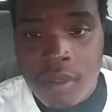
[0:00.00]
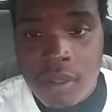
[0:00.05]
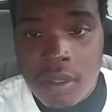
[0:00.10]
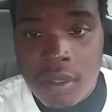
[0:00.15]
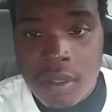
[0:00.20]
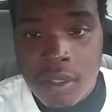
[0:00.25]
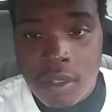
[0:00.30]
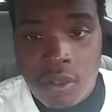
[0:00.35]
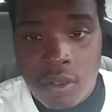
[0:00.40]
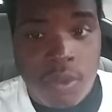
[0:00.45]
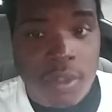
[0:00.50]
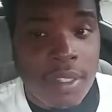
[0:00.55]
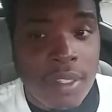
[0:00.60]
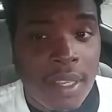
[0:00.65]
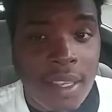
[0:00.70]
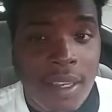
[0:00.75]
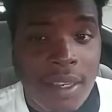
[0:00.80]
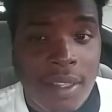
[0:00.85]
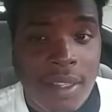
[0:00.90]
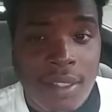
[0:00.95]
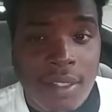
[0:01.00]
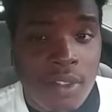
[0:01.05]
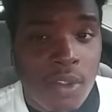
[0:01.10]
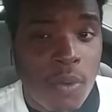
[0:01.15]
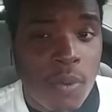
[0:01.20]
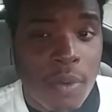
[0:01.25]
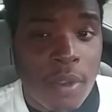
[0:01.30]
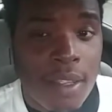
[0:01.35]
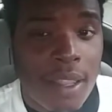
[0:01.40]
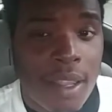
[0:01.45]
so you saying there's no
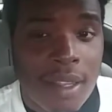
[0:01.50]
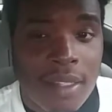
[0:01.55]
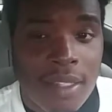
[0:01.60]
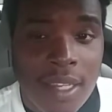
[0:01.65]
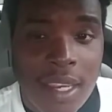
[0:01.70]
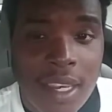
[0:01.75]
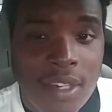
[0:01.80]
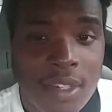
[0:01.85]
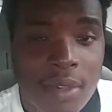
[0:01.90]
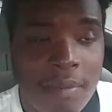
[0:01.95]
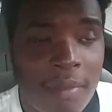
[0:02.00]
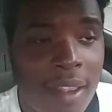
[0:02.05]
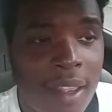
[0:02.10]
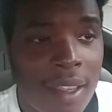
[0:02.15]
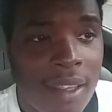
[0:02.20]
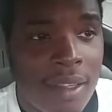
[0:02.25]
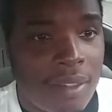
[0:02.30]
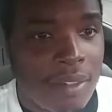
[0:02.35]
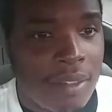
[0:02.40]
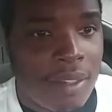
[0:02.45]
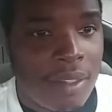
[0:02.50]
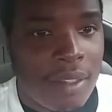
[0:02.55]
way I could change your mind?